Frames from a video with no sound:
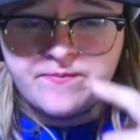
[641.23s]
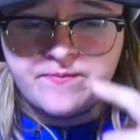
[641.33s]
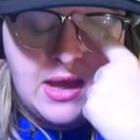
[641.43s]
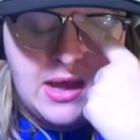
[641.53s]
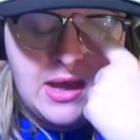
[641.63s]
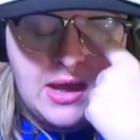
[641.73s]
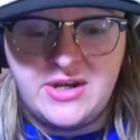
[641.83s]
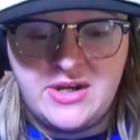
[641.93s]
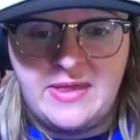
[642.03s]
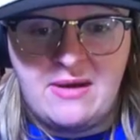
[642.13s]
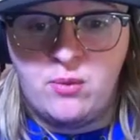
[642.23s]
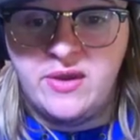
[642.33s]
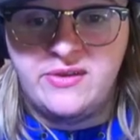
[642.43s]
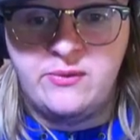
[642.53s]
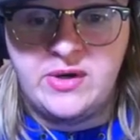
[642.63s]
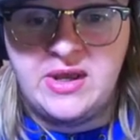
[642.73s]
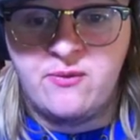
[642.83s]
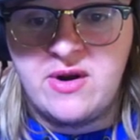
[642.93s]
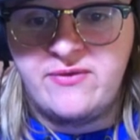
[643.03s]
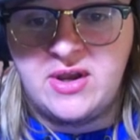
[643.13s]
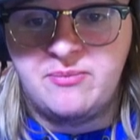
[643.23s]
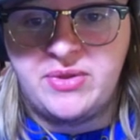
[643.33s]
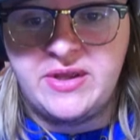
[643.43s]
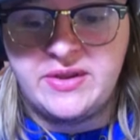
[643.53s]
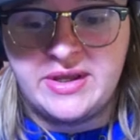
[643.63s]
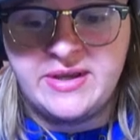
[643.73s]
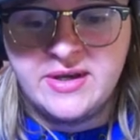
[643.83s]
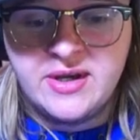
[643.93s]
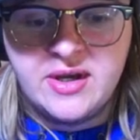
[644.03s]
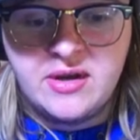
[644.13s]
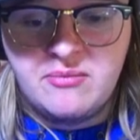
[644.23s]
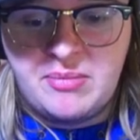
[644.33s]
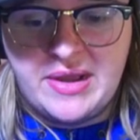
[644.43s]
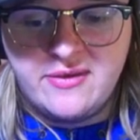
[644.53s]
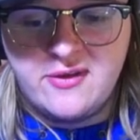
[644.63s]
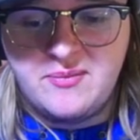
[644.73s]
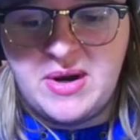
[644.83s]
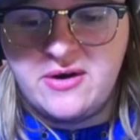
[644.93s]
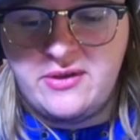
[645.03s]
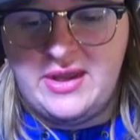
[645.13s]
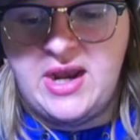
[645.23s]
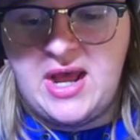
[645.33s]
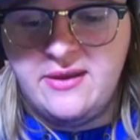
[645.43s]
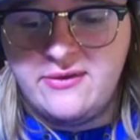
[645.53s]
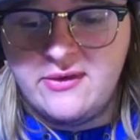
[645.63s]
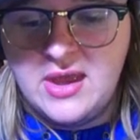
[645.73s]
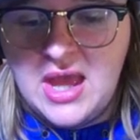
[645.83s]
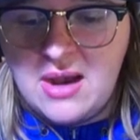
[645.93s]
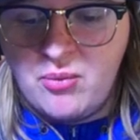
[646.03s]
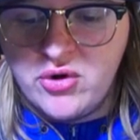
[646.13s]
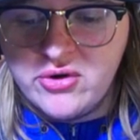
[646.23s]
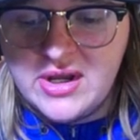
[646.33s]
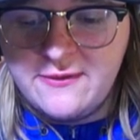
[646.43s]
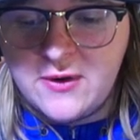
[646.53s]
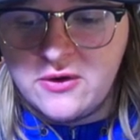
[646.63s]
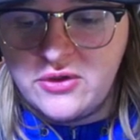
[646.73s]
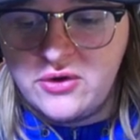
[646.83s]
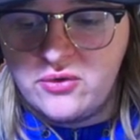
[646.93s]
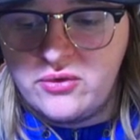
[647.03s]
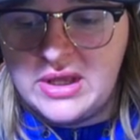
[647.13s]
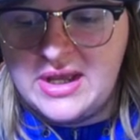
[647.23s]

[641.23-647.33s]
I thought by doing that once it would get rid of it completely, but apparently not. I'm wondering if our little